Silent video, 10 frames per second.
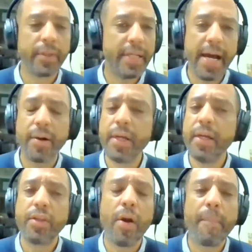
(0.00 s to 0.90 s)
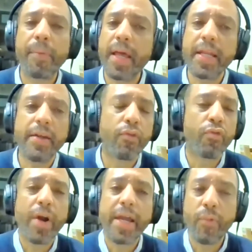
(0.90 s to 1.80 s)
Now, there are plenty of
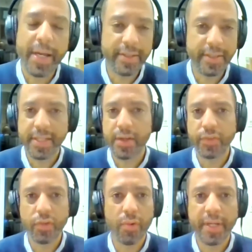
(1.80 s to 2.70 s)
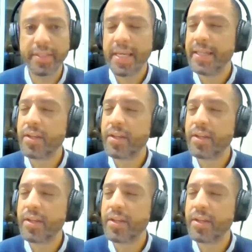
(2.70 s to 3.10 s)
great ways to tell stories.